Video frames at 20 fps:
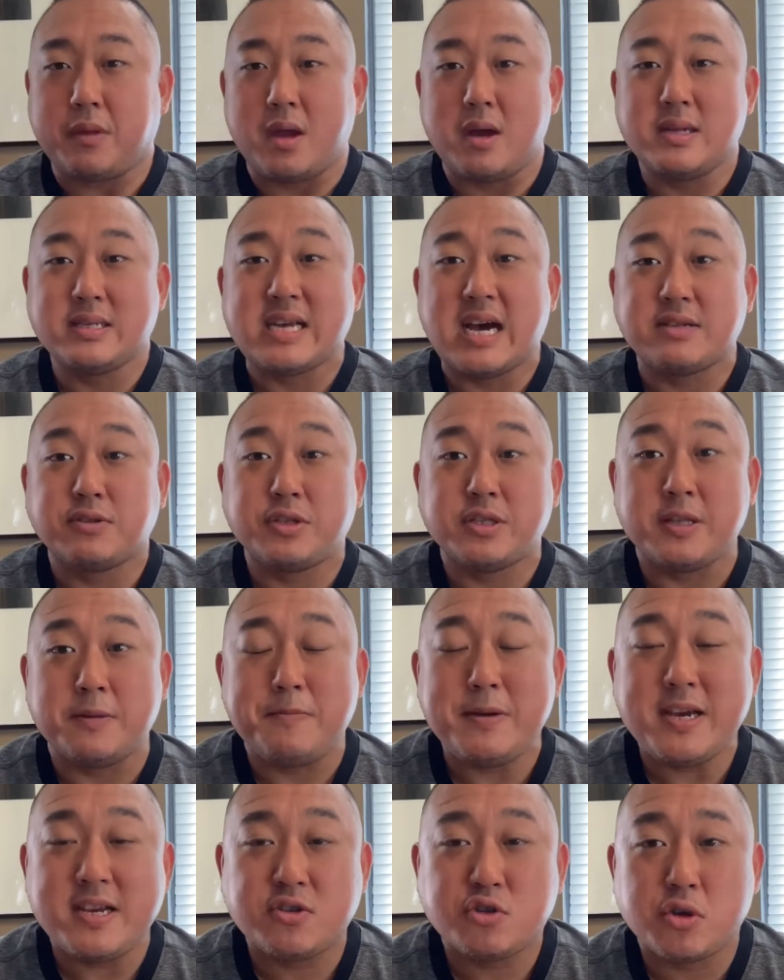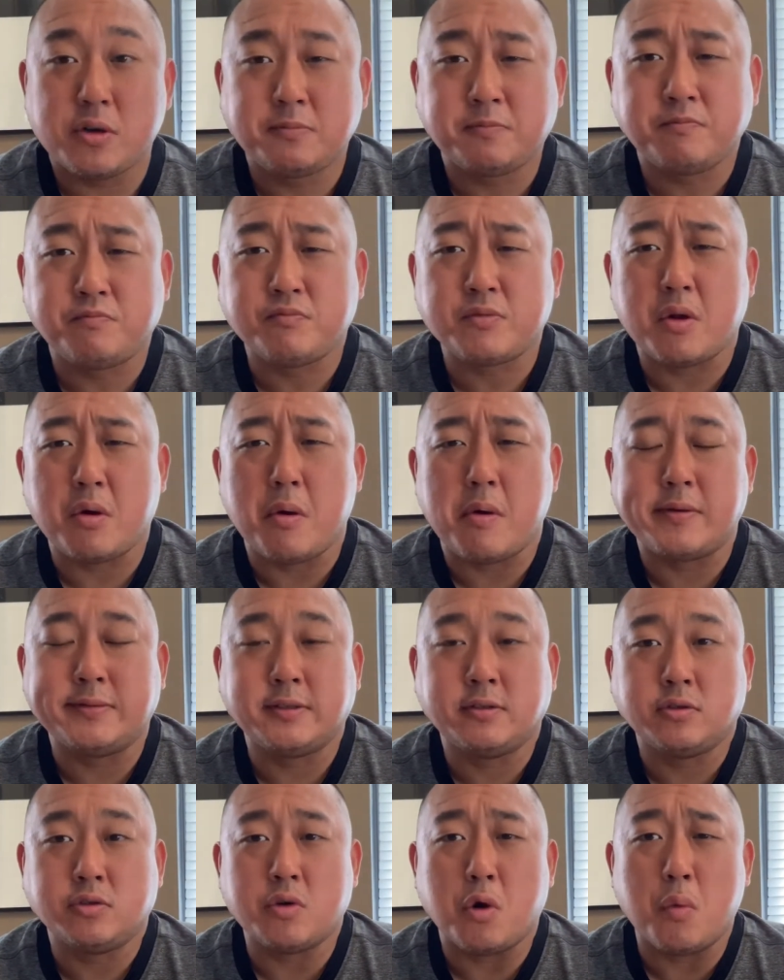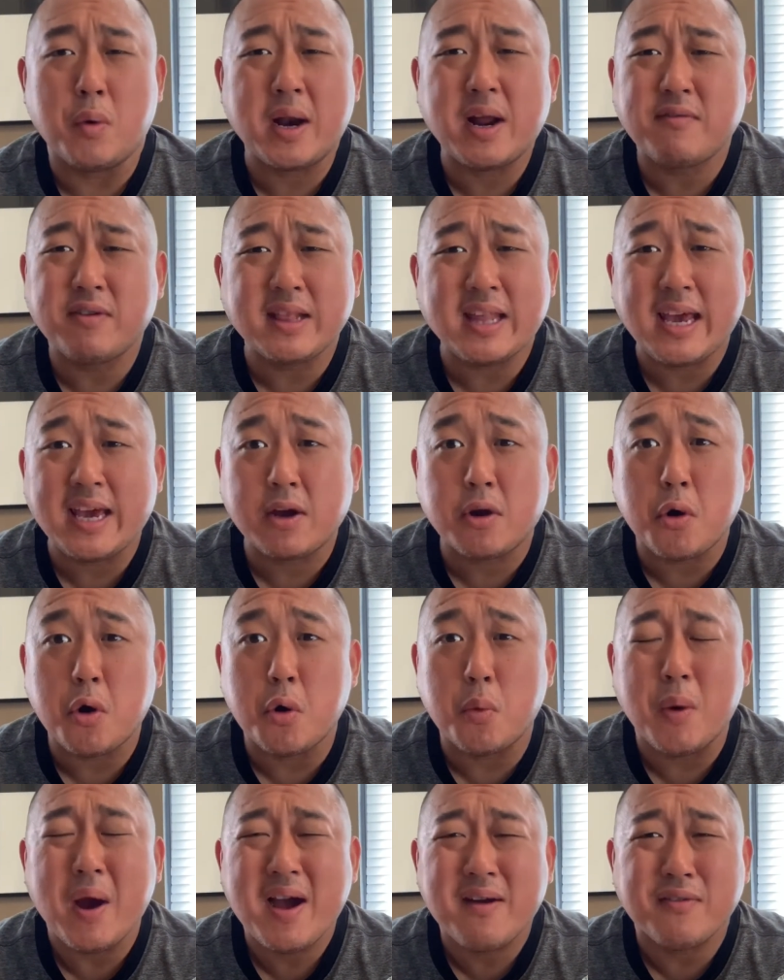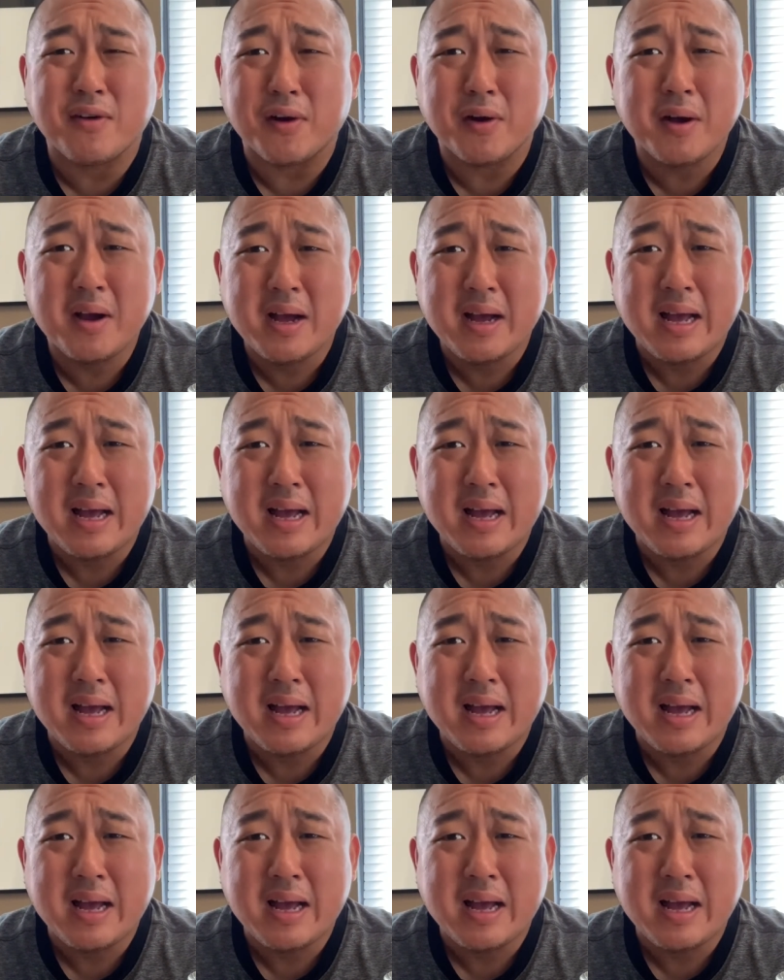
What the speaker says: down to the beach or whatever lake or wherever.